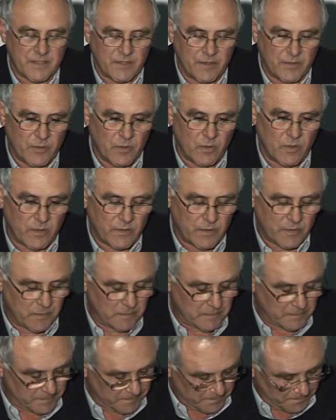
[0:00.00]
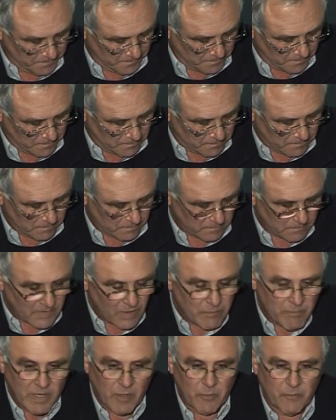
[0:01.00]
North.
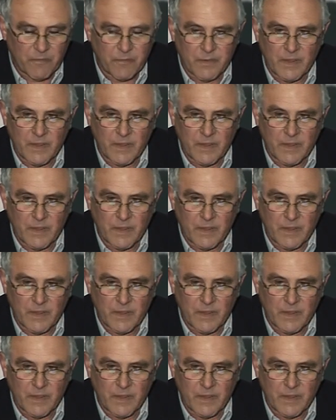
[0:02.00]
But